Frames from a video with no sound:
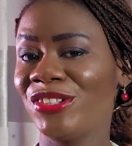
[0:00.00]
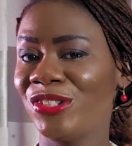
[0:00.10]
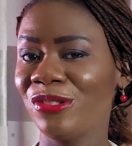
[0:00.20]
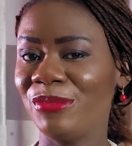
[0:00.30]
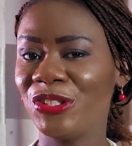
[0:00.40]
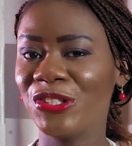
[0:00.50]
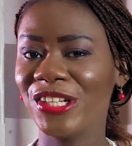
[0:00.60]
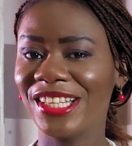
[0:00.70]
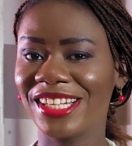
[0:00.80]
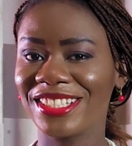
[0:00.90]
to be sure
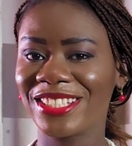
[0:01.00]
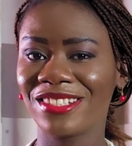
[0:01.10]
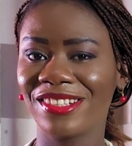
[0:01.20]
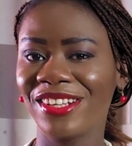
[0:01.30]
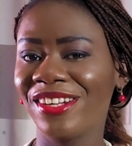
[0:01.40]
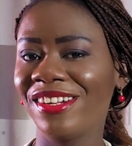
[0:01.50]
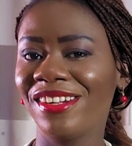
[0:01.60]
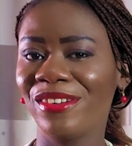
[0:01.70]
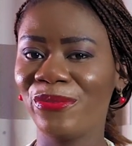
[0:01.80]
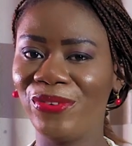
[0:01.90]
that
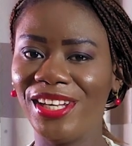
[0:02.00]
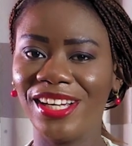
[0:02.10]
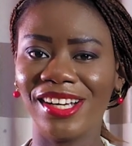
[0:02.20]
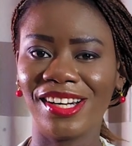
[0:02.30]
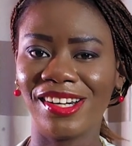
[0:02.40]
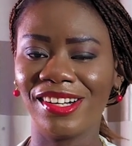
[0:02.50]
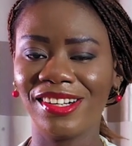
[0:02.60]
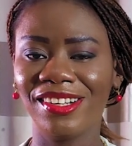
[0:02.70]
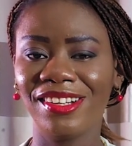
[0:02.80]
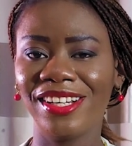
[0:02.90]
we are
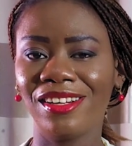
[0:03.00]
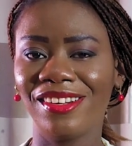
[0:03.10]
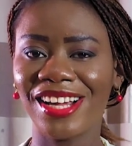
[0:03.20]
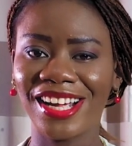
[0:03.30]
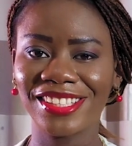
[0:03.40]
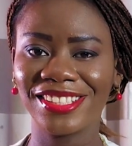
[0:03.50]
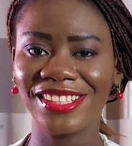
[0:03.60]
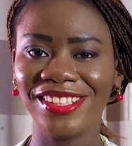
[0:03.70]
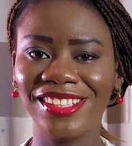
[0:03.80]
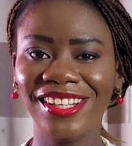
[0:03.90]

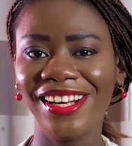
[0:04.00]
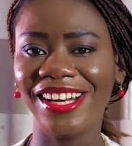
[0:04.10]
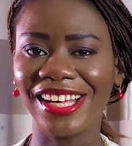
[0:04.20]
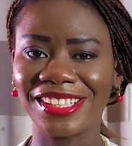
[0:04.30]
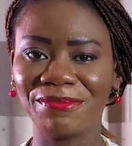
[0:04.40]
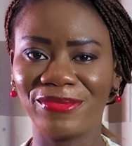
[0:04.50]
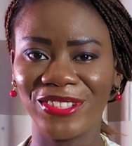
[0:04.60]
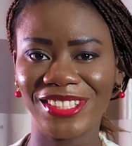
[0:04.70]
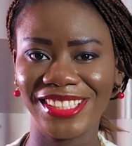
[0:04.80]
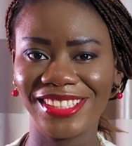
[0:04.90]
acting like the
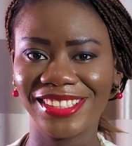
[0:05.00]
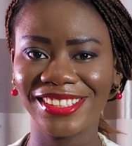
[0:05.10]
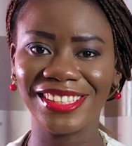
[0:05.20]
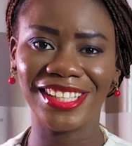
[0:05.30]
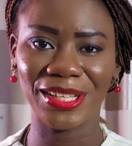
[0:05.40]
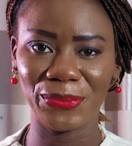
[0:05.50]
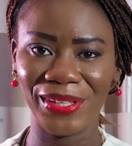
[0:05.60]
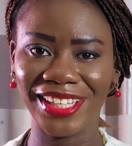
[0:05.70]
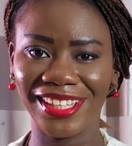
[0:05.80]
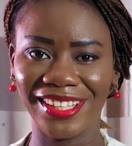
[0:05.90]
bosses that we
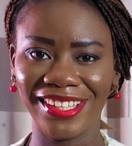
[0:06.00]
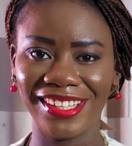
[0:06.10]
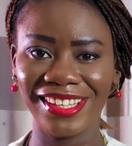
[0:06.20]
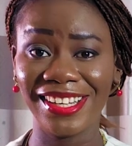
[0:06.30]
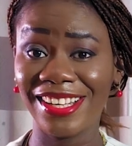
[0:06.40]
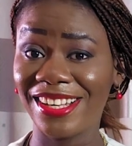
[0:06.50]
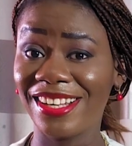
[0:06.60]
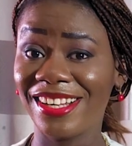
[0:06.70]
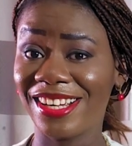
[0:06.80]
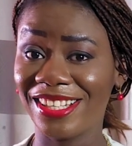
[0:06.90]
are.
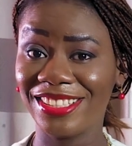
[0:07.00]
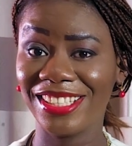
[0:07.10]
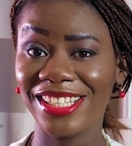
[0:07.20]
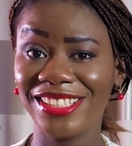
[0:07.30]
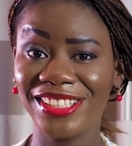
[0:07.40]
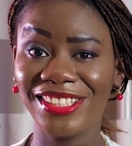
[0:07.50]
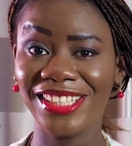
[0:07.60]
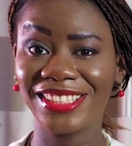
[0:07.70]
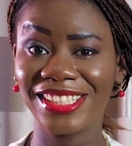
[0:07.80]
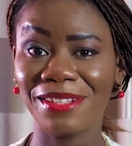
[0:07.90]
Until I see you
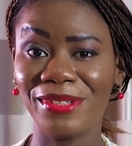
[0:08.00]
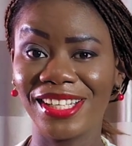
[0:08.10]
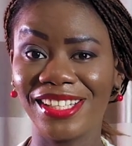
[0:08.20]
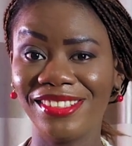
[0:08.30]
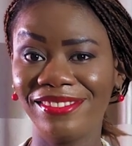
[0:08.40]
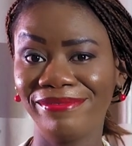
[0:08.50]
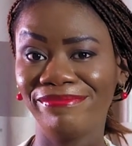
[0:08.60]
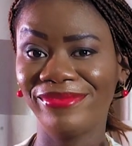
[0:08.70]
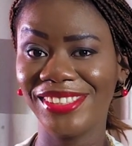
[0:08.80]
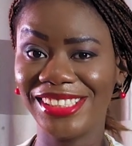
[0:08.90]
next time again,
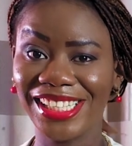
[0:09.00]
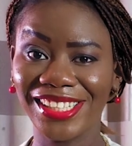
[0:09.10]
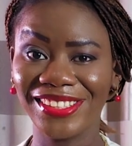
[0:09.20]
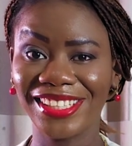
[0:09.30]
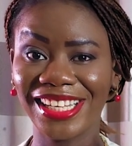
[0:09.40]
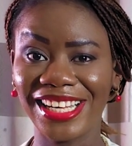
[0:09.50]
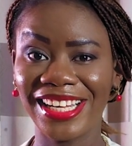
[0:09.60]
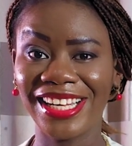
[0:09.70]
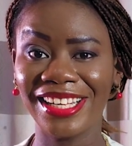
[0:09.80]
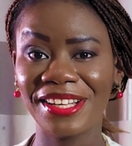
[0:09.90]
take good
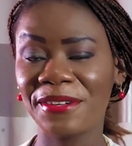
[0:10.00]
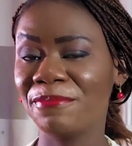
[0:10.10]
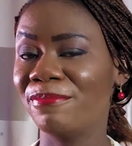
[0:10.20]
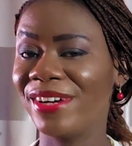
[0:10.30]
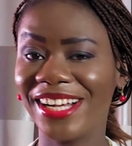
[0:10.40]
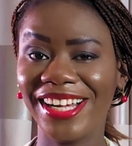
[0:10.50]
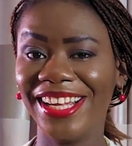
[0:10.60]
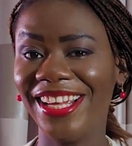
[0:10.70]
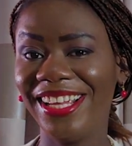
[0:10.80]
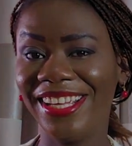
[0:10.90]
care.
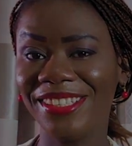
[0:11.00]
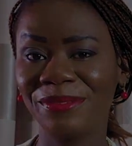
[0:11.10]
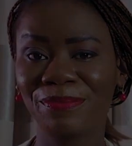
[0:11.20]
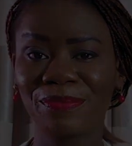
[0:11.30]
Bye.